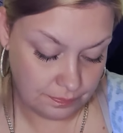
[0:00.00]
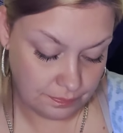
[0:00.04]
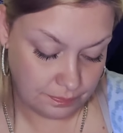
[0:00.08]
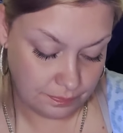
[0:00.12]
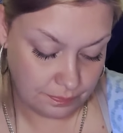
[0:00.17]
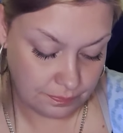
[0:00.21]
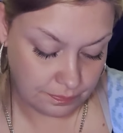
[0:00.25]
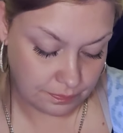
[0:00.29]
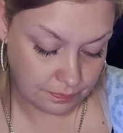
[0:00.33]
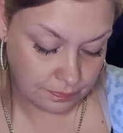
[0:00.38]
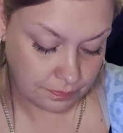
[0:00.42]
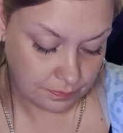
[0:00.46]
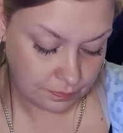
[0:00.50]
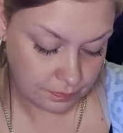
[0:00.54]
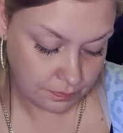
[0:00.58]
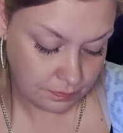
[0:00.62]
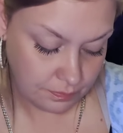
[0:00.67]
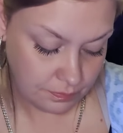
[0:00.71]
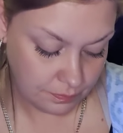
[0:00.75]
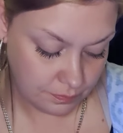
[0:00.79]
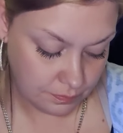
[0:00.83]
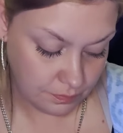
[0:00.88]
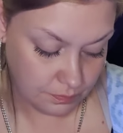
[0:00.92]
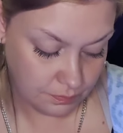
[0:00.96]

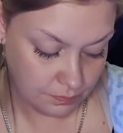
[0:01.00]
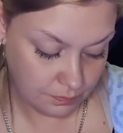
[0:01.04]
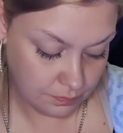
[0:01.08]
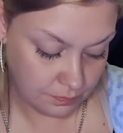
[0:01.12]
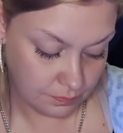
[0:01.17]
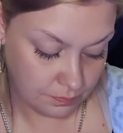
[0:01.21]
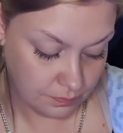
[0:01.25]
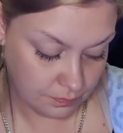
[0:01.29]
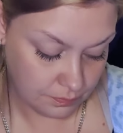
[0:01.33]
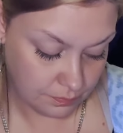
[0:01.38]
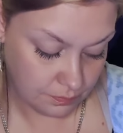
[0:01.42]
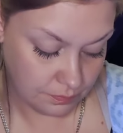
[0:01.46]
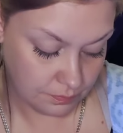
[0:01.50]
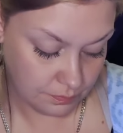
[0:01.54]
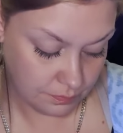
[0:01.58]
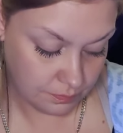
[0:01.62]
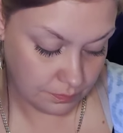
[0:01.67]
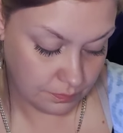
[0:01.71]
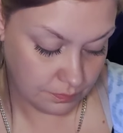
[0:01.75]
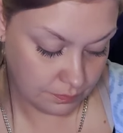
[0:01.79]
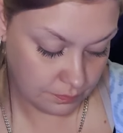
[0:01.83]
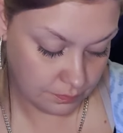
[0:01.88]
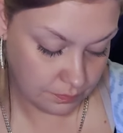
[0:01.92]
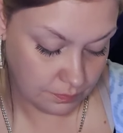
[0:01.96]

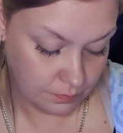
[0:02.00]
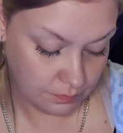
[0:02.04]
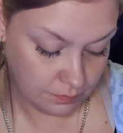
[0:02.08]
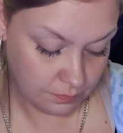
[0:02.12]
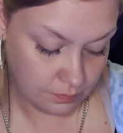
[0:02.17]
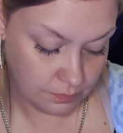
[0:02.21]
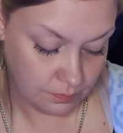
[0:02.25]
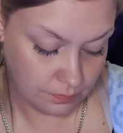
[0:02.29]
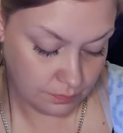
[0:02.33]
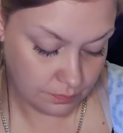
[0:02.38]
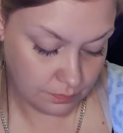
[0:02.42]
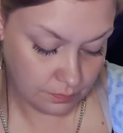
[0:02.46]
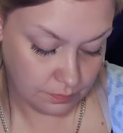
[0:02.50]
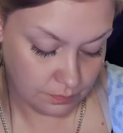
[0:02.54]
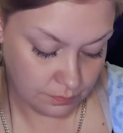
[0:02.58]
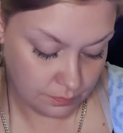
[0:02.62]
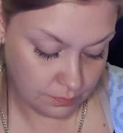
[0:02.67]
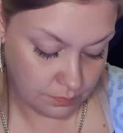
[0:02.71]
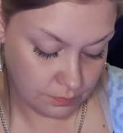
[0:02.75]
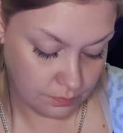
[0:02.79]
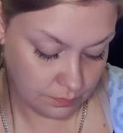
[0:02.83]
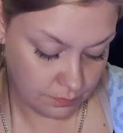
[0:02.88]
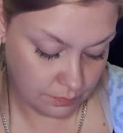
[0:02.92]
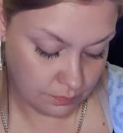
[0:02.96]

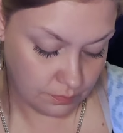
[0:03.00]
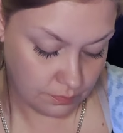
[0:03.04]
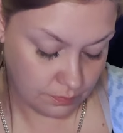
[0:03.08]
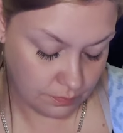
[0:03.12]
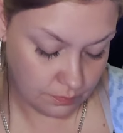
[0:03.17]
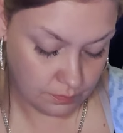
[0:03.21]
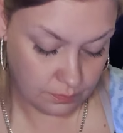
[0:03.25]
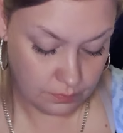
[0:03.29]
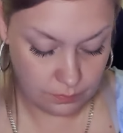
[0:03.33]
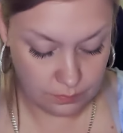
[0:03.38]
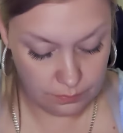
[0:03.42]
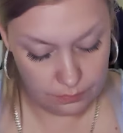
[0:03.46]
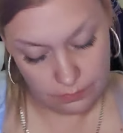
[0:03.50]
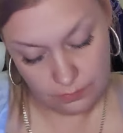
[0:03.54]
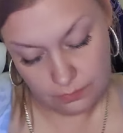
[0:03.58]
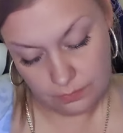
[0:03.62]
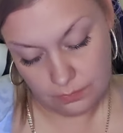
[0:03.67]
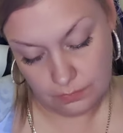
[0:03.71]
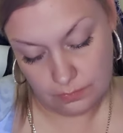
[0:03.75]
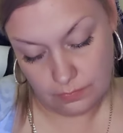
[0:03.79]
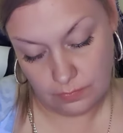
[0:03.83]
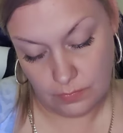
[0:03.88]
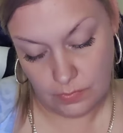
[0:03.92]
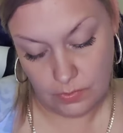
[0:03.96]

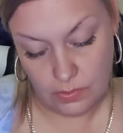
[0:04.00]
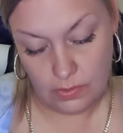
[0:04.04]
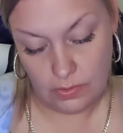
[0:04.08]
Nothing is said.